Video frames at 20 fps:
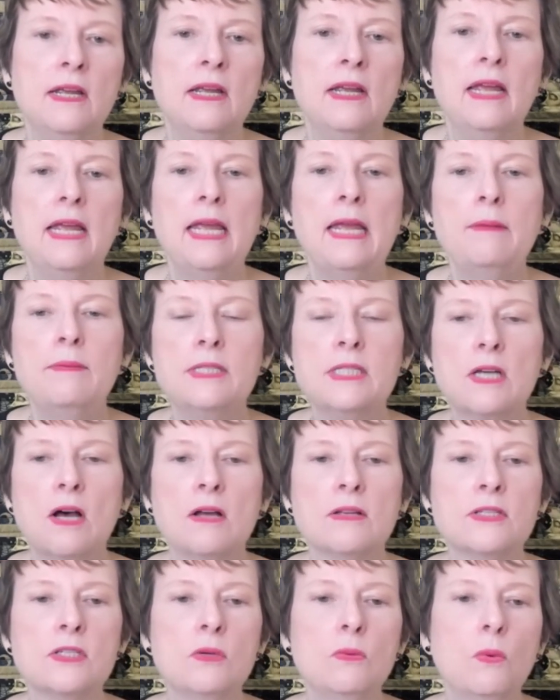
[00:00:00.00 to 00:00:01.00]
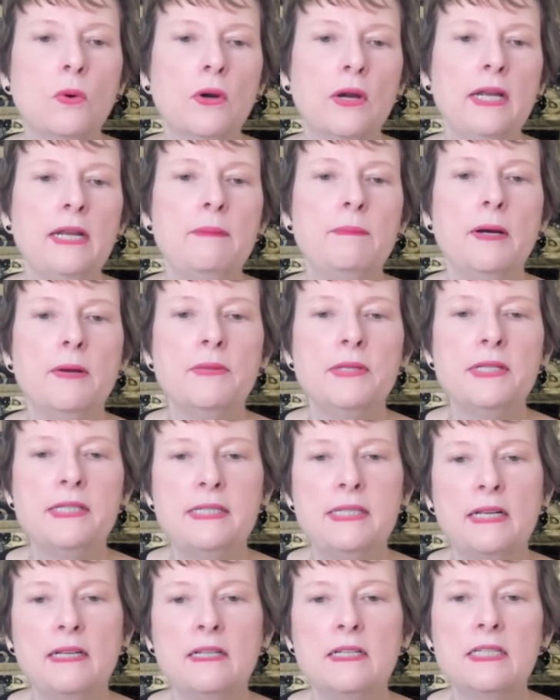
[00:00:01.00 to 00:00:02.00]
He was also worried about the
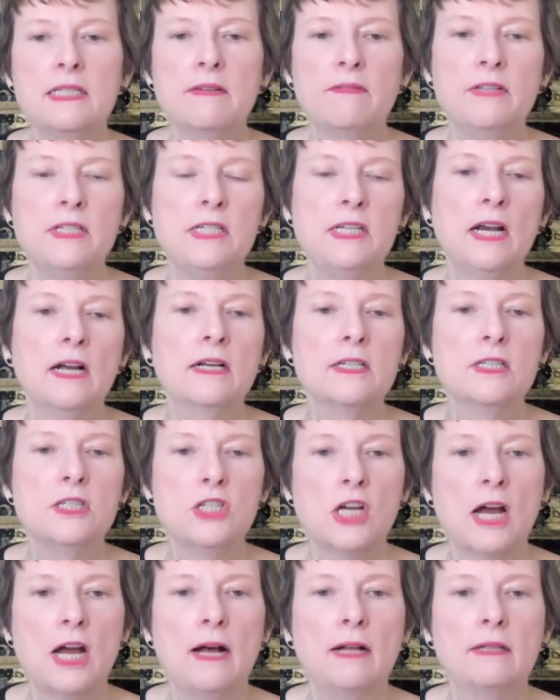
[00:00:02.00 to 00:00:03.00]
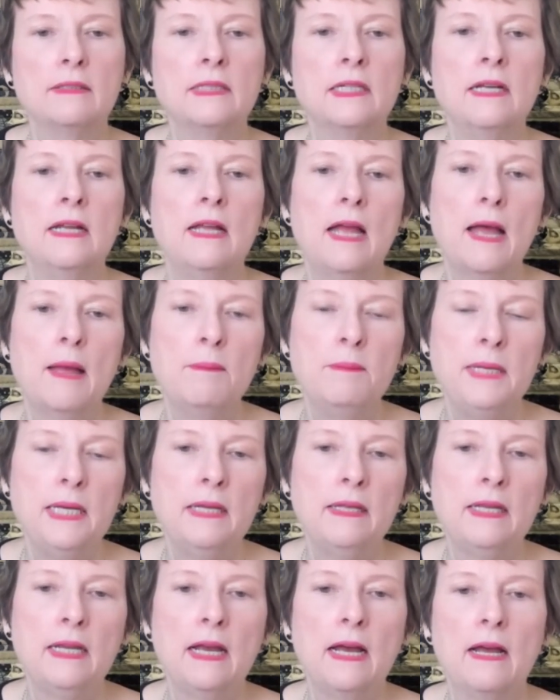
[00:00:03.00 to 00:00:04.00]
sickness of his youngest child,
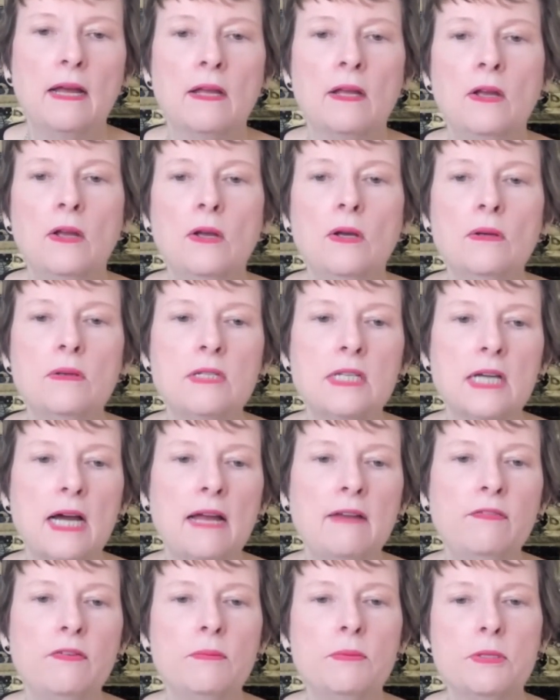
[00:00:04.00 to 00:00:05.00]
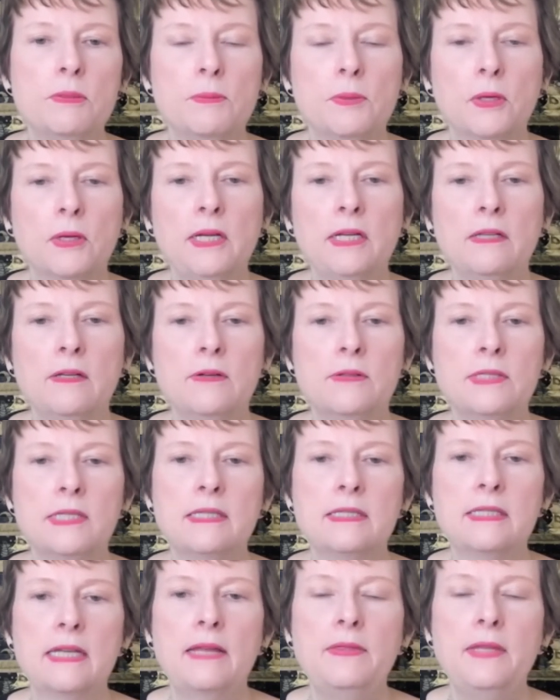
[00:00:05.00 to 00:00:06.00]
Amelia, who died from
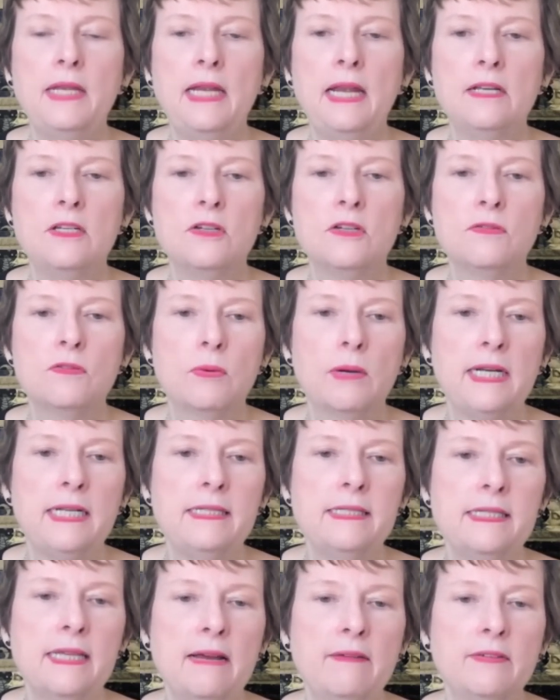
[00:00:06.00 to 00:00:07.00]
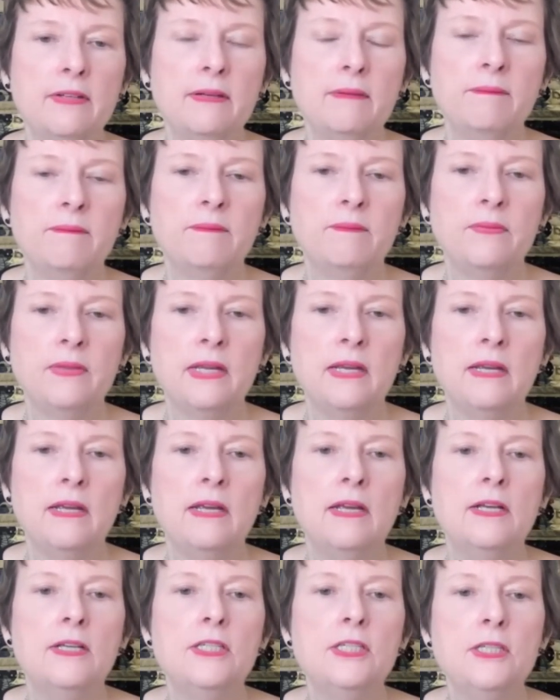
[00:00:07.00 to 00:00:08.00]
tuberculosis at the age of 27.
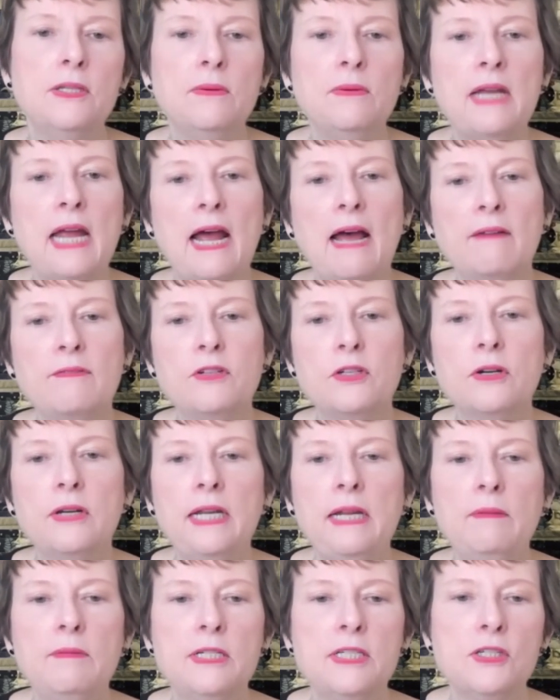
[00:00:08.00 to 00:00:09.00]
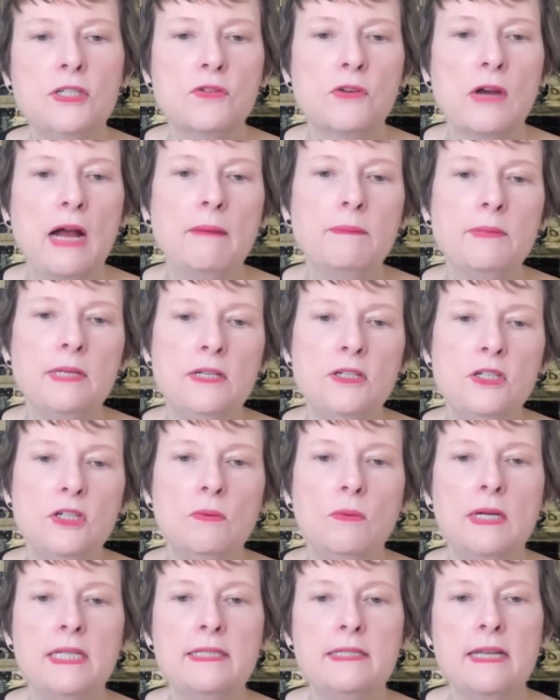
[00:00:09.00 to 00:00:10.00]
Soon after, he was strapped into
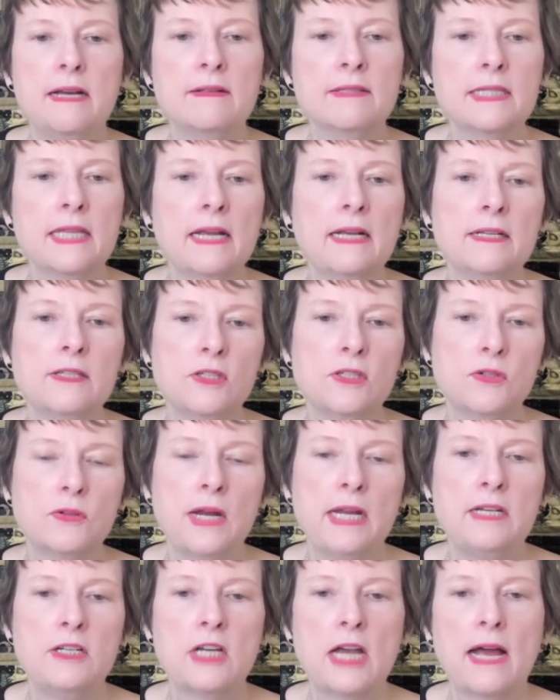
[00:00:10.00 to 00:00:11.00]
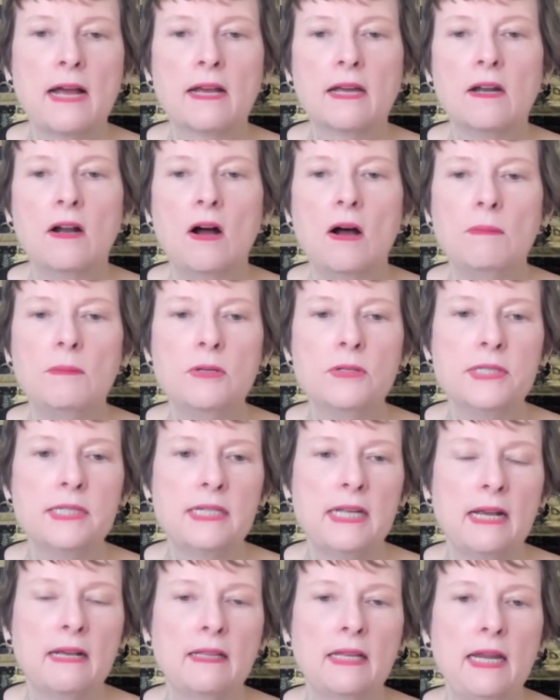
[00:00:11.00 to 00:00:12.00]
what sounds like a straitjacket almost
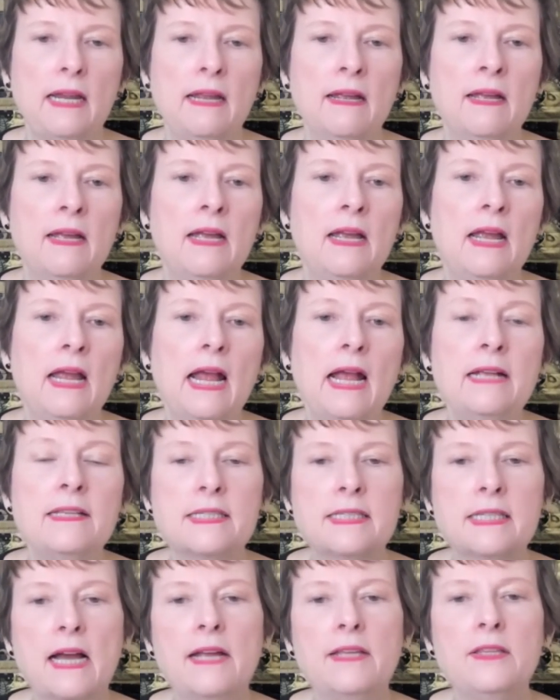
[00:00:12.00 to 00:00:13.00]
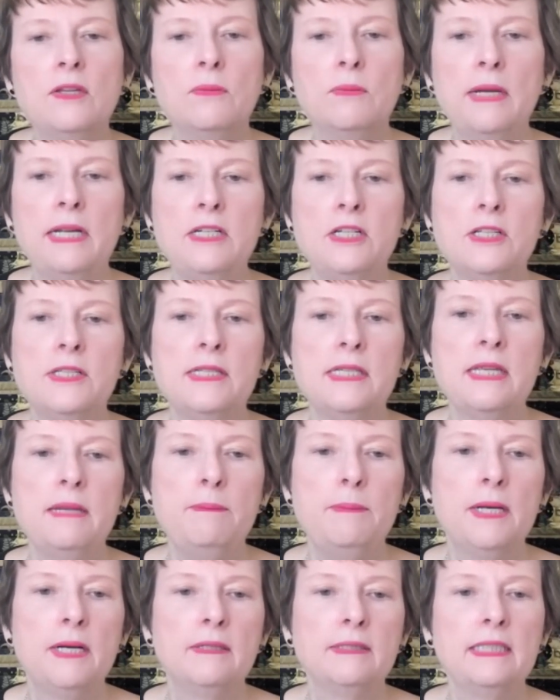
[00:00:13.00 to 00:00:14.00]
daily and signed the Regency
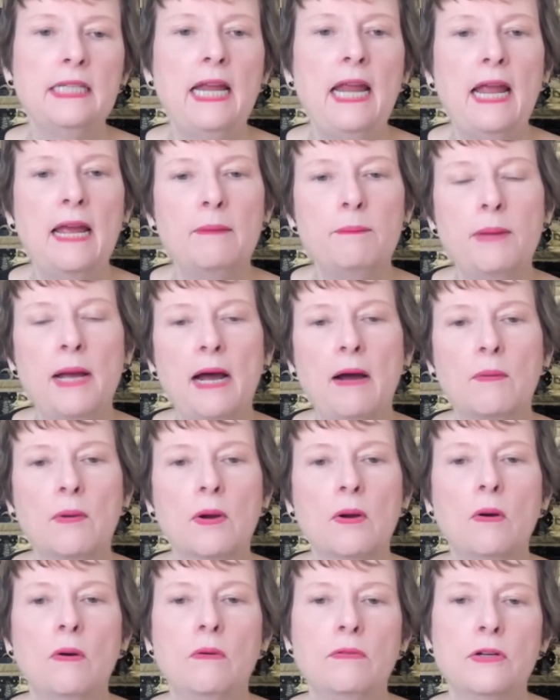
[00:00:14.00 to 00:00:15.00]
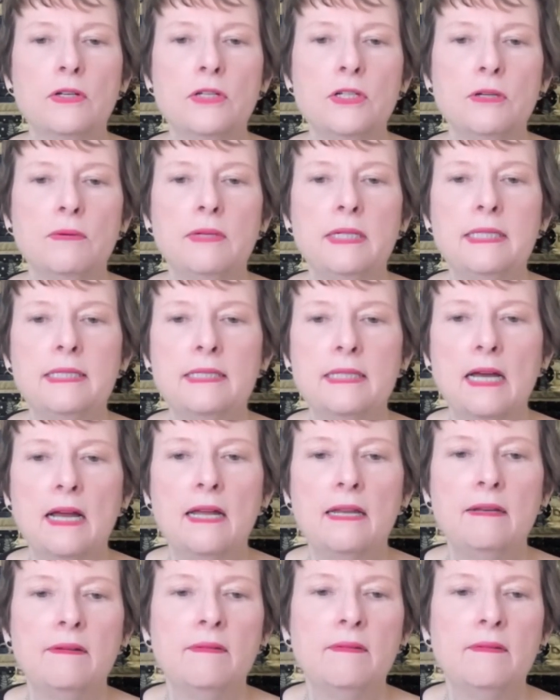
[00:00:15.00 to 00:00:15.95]
Bill to hand power over to his son.